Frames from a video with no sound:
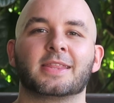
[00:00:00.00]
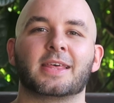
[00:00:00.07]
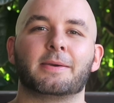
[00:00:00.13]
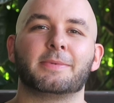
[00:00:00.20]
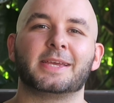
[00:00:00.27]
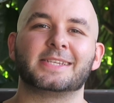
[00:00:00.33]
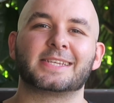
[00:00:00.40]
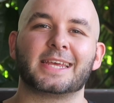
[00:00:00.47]

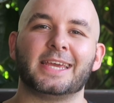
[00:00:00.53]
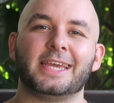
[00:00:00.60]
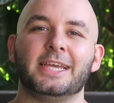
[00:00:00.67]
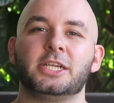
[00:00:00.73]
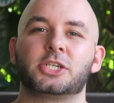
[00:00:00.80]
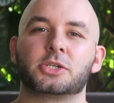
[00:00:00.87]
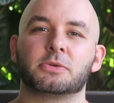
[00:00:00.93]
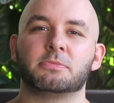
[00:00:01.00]
That means
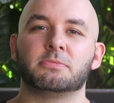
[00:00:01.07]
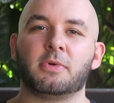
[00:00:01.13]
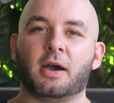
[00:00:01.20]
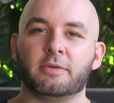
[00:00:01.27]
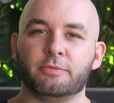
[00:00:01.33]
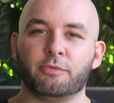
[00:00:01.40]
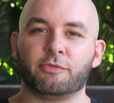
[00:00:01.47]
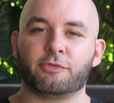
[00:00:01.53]
each
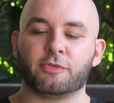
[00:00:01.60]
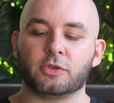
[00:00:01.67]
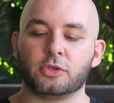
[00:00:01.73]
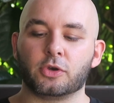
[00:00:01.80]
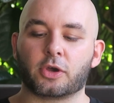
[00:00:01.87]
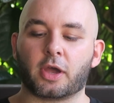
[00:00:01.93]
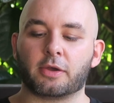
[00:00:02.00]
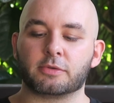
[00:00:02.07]
month
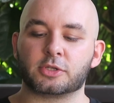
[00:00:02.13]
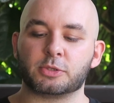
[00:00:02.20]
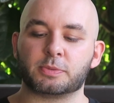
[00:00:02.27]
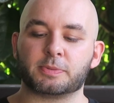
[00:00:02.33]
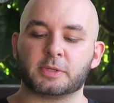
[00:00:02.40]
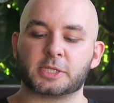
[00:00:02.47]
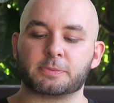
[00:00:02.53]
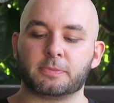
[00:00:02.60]
you're going to,
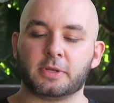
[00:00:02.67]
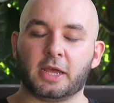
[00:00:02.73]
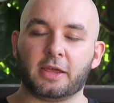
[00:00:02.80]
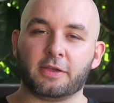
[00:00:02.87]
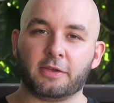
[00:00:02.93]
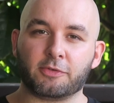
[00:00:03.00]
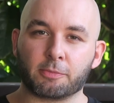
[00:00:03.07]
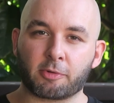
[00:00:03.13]

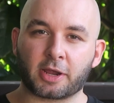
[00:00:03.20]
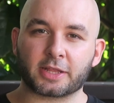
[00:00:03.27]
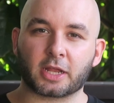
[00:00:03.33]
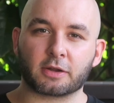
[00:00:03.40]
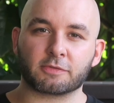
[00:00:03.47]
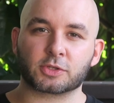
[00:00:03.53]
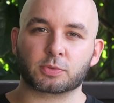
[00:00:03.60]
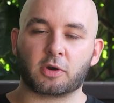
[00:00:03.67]
if you break it
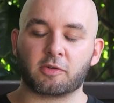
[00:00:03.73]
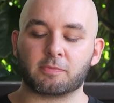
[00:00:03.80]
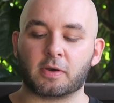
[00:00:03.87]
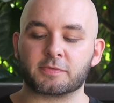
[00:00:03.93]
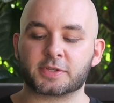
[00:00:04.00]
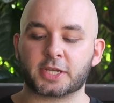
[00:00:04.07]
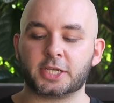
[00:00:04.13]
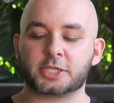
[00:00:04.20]
down over 12
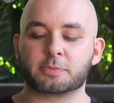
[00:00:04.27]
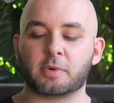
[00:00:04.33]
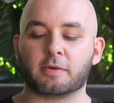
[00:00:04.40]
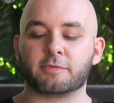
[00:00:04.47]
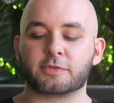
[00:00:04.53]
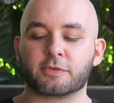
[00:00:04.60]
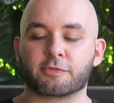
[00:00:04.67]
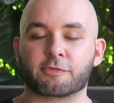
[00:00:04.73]
months, each
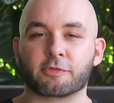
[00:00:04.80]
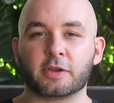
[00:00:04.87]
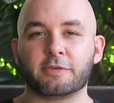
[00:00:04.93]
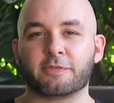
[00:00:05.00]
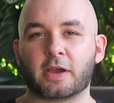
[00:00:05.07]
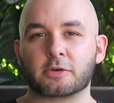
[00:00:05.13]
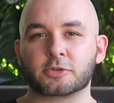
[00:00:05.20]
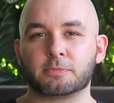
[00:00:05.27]
month
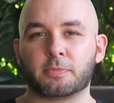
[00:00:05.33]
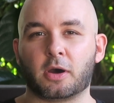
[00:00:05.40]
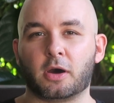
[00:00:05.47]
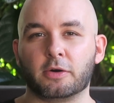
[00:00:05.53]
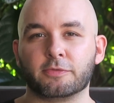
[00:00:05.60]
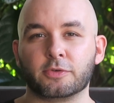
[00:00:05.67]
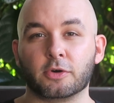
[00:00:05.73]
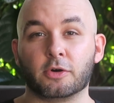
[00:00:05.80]
3,000
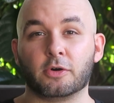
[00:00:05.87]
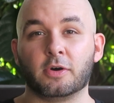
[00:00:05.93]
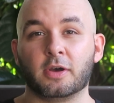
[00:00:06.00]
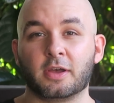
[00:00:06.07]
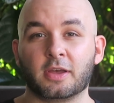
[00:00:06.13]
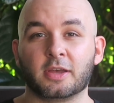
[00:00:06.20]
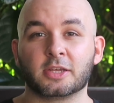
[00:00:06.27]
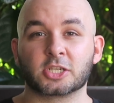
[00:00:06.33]
baht of your
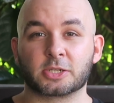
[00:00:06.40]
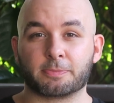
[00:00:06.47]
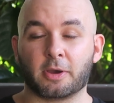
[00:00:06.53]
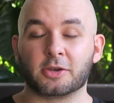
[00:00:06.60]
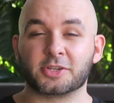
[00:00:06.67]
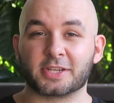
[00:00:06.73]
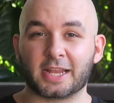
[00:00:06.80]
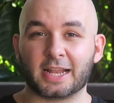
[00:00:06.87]

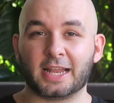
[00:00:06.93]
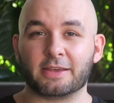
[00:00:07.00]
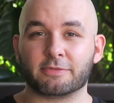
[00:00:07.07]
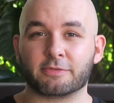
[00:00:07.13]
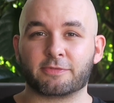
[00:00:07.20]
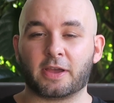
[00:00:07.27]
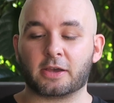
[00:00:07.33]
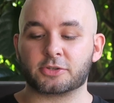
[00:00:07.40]
supposed
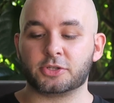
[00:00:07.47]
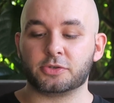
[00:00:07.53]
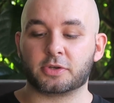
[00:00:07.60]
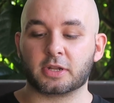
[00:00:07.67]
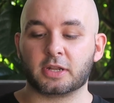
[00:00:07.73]
11,000 you